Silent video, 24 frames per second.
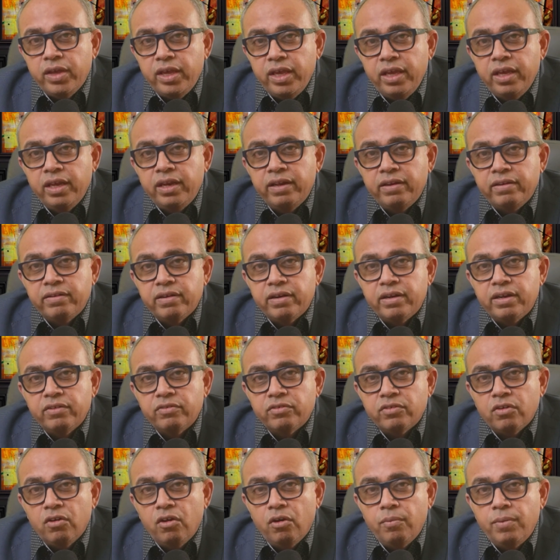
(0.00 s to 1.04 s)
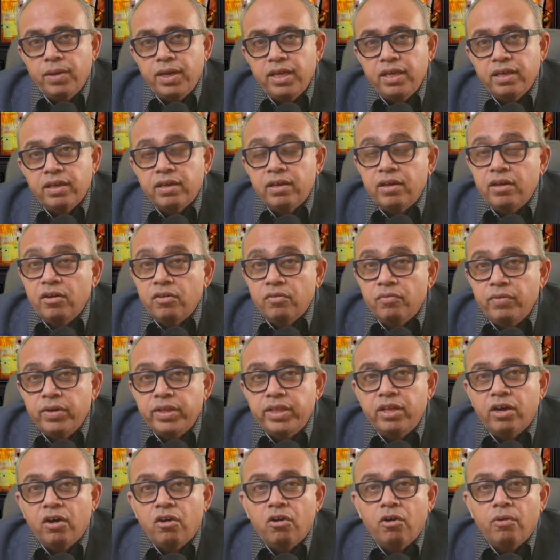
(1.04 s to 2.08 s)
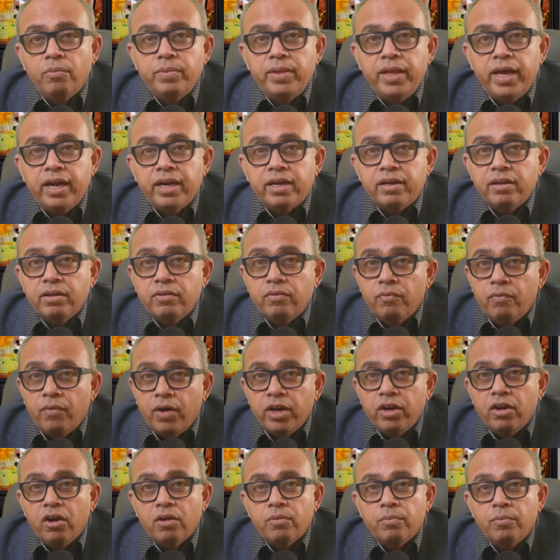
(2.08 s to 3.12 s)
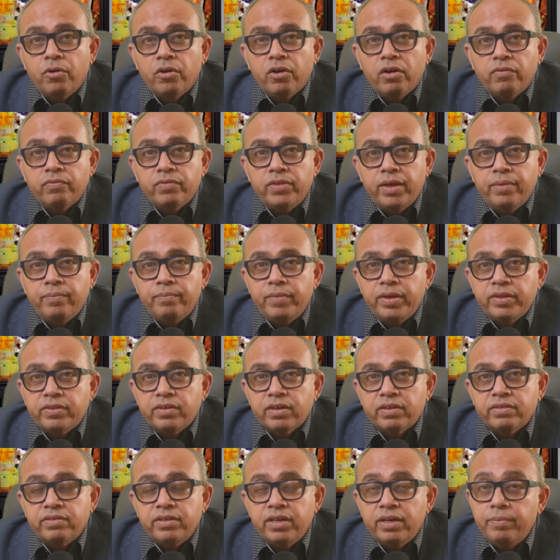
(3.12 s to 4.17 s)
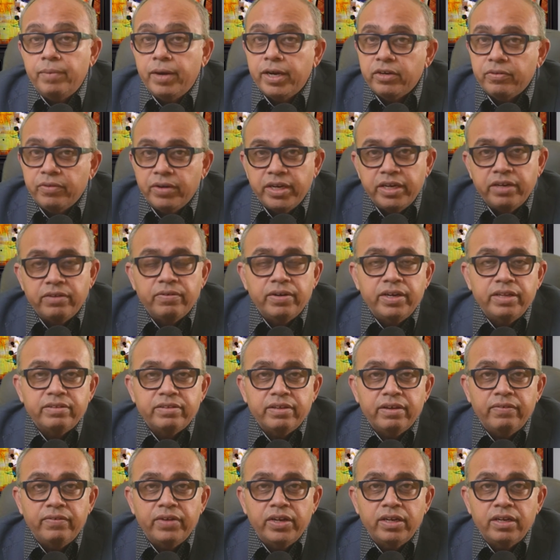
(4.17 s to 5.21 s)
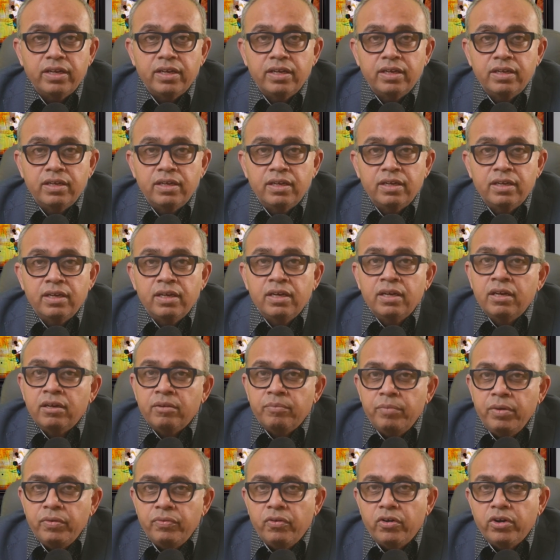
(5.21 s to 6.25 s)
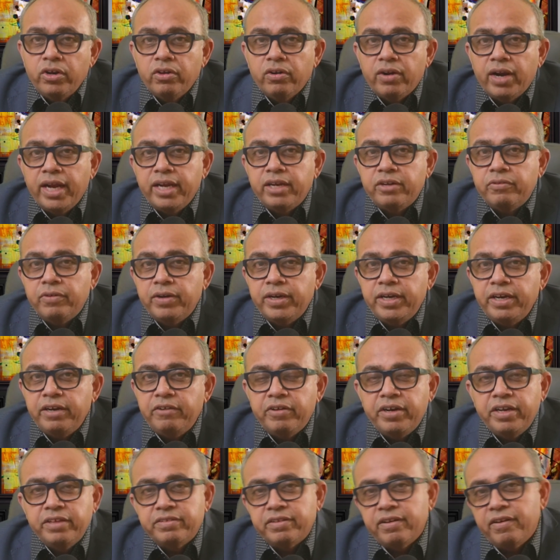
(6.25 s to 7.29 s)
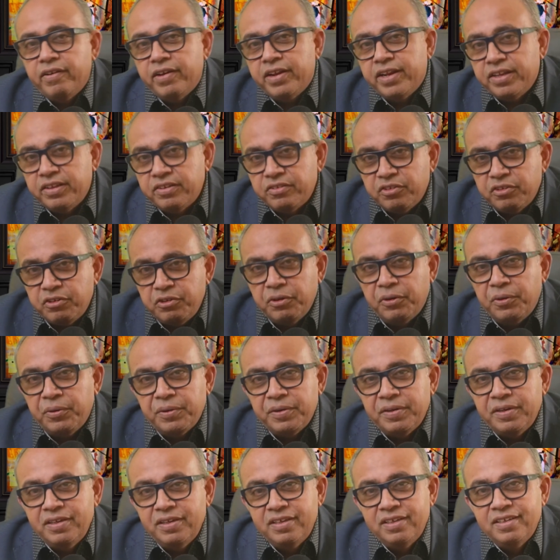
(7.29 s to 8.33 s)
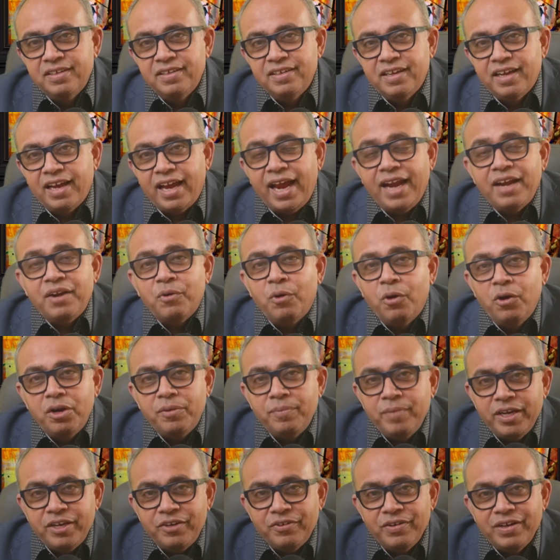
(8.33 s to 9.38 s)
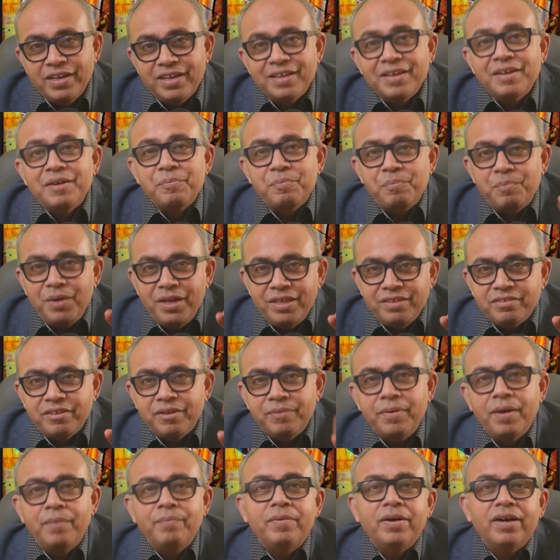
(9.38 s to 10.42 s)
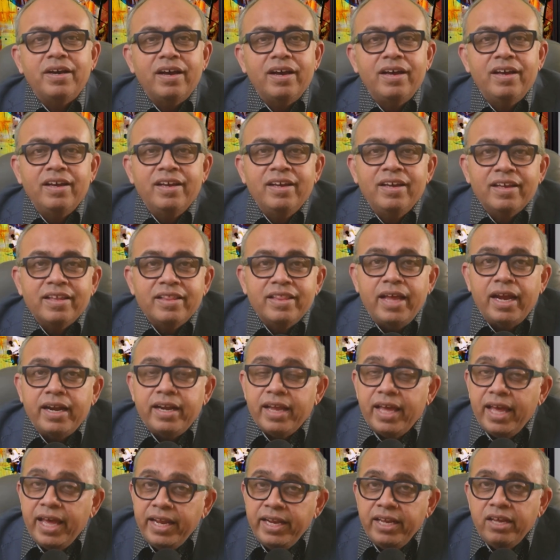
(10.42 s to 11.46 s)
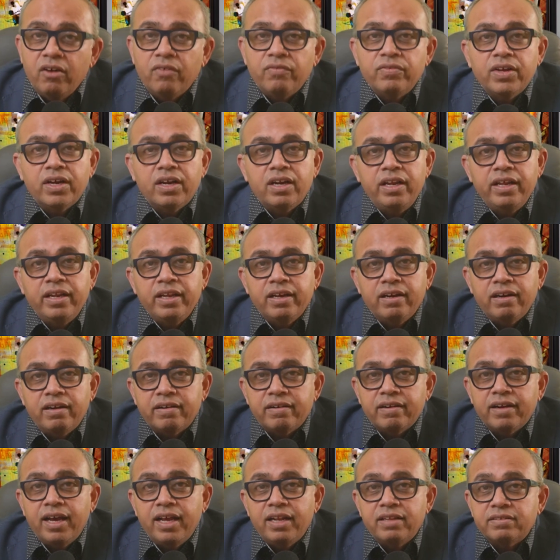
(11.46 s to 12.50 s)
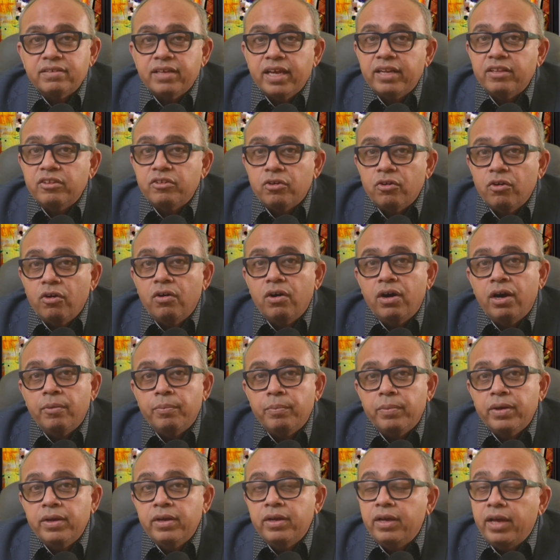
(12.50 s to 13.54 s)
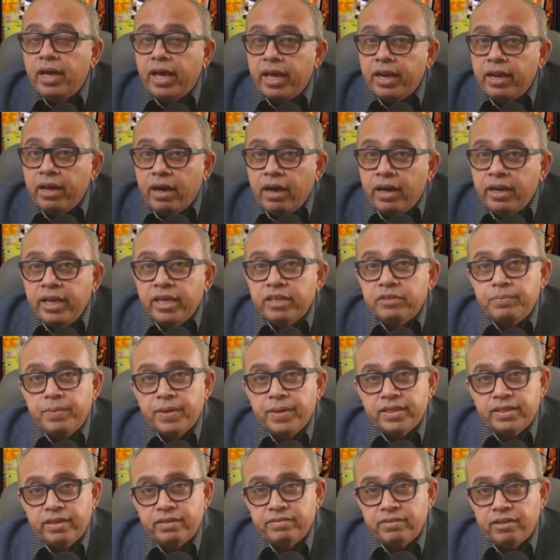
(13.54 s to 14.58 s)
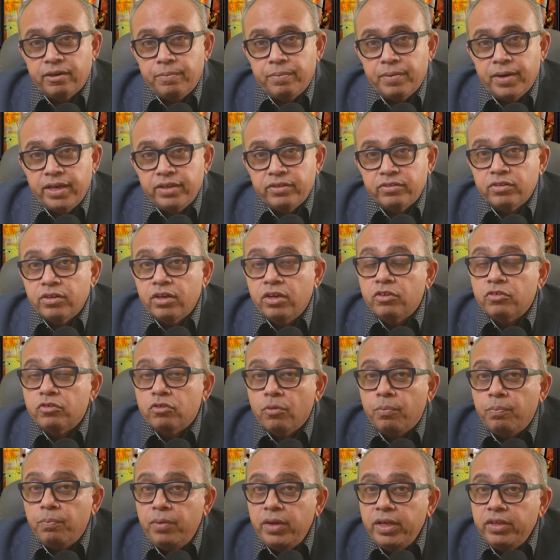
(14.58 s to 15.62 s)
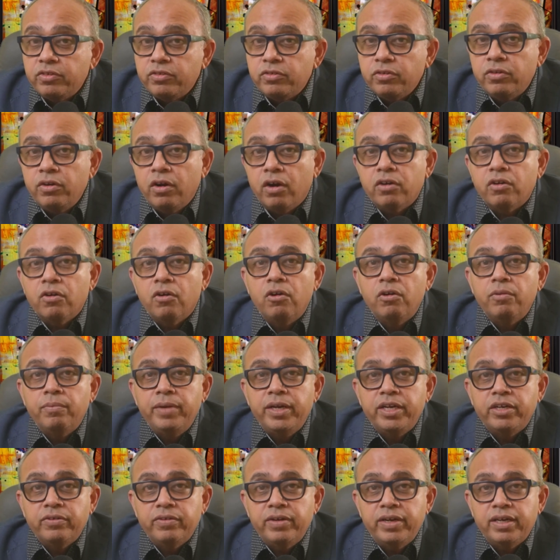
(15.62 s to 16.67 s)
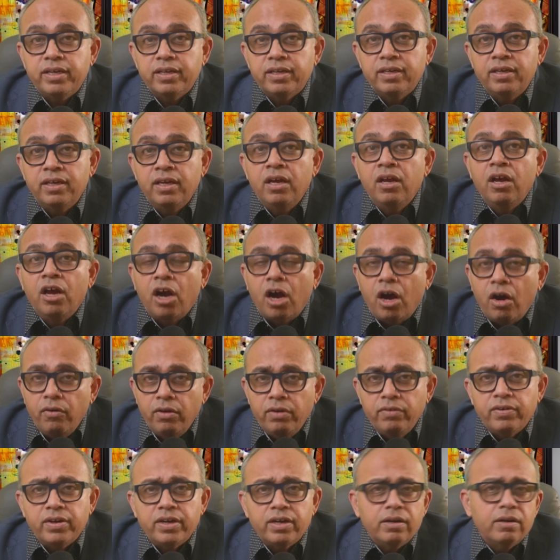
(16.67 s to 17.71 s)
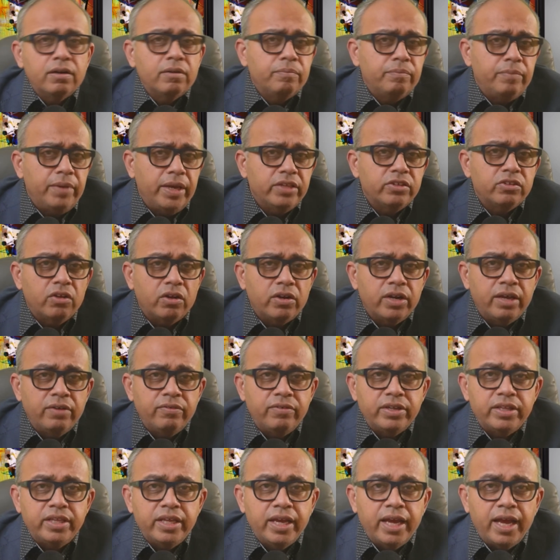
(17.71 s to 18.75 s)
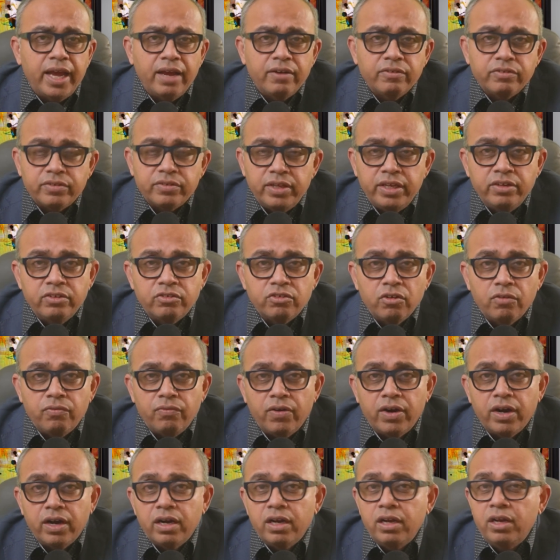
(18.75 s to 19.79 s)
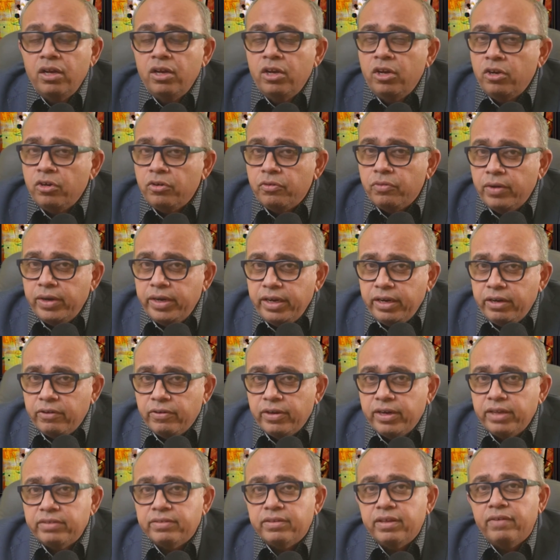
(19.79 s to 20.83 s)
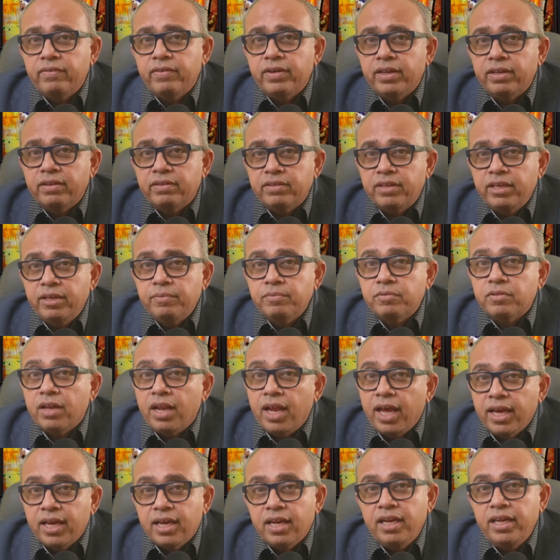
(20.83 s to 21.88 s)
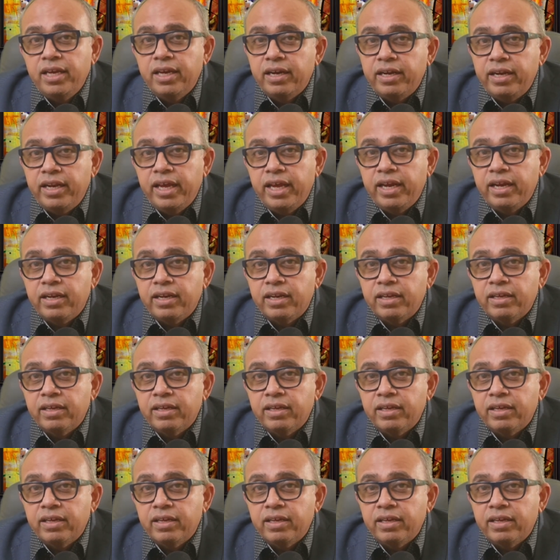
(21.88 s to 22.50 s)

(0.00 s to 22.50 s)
initiatives globally with the hope that one or more of them may succeed by 2027. Before you write 2027 in stone and hold me to it, please remember that any of the clinical trials can throw up an unexpected surprise, so please do not hold me to it. However, based on everything I have seen so far, 2027 seems likely a date,